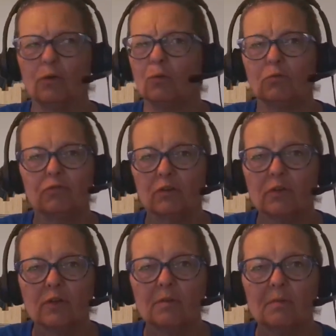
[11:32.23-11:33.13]
or you don't
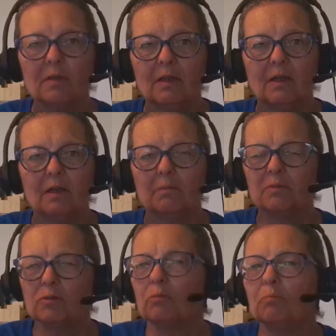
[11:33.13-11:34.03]
feel them
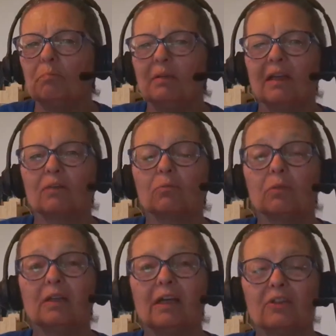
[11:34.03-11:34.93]
but you'll begin to
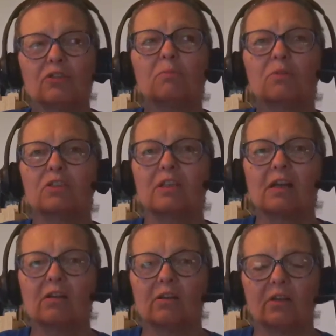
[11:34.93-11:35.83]
realize you're more
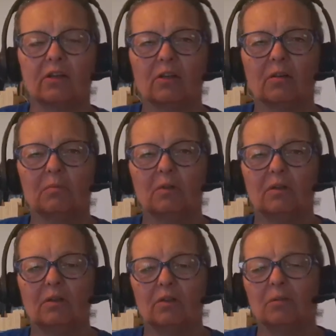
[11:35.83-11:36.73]
settled in him
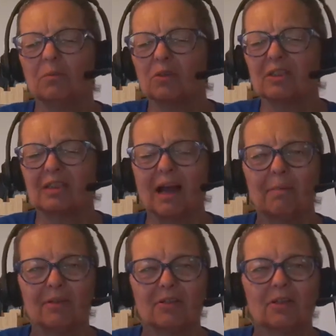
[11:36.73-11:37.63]
you're more
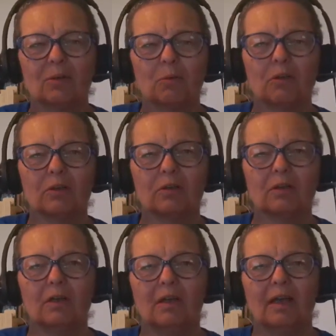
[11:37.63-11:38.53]
established in the word
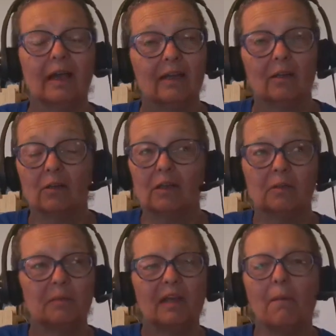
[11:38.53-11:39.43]
and it'll,
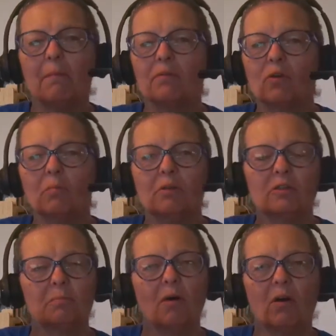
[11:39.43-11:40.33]
it'll become so
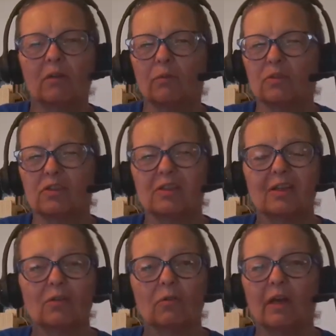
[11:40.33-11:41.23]
much a part of you it's just
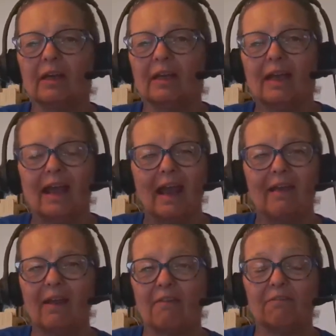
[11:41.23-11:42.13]
ingrained
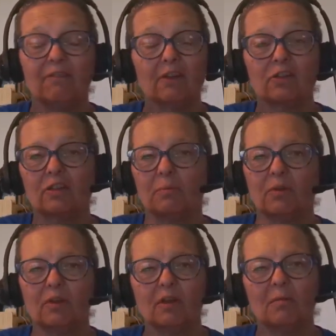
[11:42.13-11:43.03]
and that fellowship
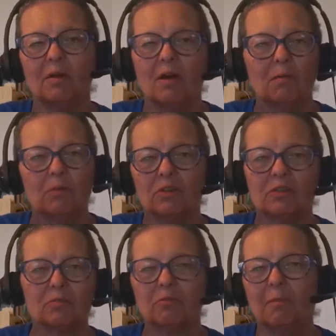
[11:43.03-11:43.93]
with him will
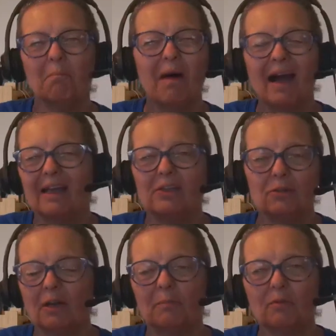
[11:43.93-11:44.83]
just remind
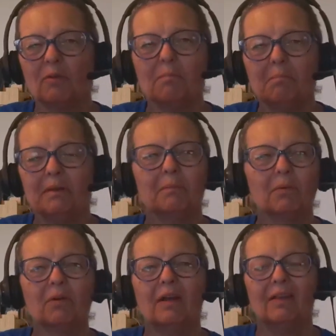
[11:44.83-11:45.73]
you help you
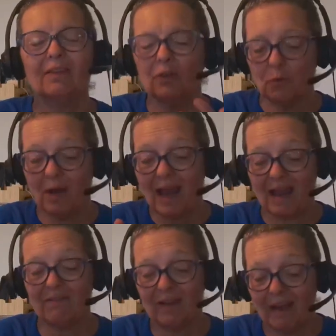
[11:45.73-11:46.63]
remember that you
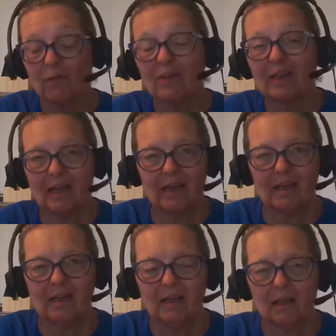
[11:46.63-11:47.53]
have everything
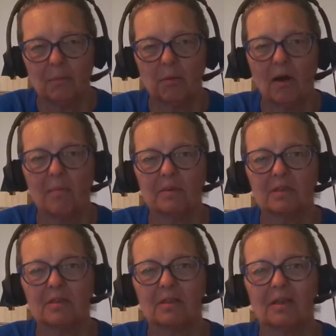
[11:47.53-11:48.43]
he
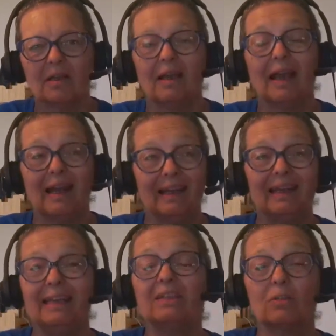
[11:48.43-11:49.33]
promised and
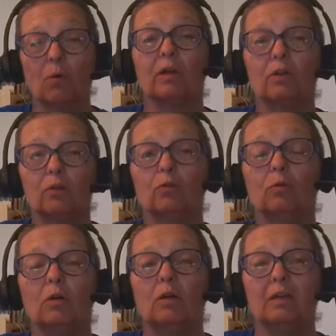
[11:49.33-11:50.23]
he's going
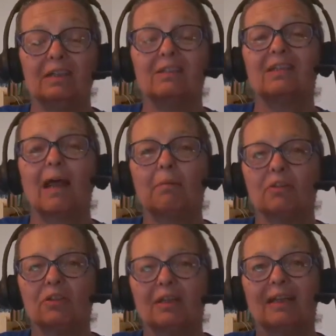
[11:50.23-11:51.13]
to
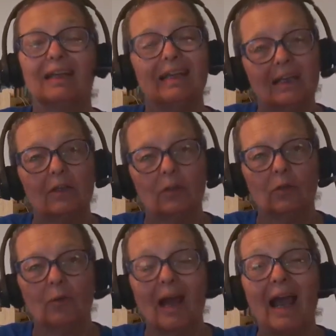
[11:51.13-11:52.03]
establish it in
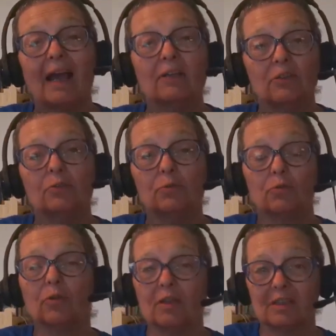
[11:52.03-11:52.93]
you as you
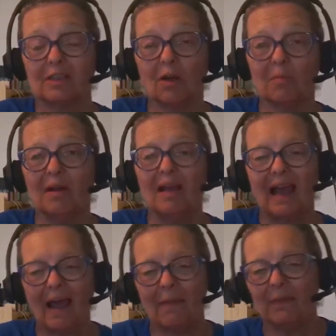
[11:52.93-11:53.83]
trust him
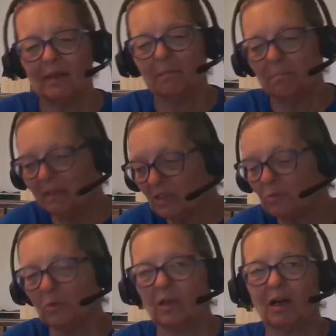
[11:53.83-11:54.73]
and then
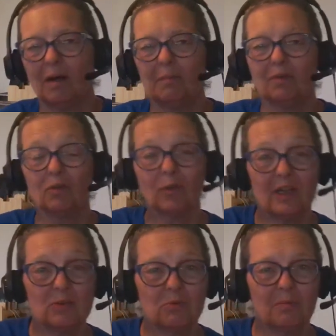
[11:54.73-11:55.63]
peace will come
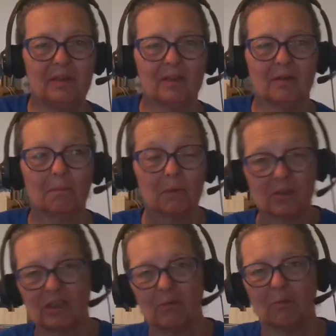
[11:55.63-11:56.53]
grace will be there
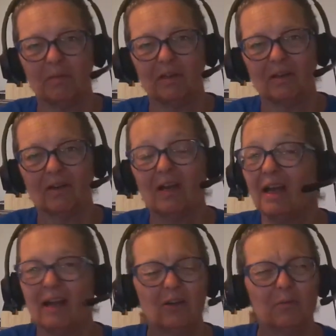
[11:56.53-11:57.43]
mercy will be there
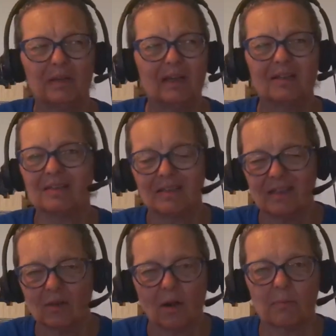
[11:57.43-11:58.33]
and you'll begin to
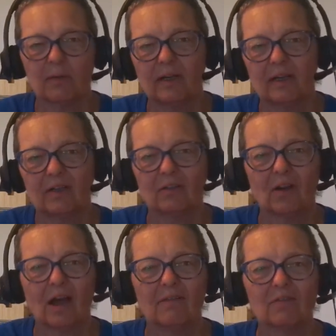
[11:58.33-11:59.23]
see it operating in
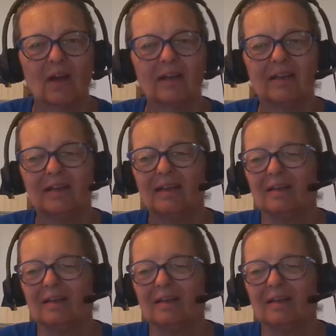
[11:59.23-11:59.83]
your lives right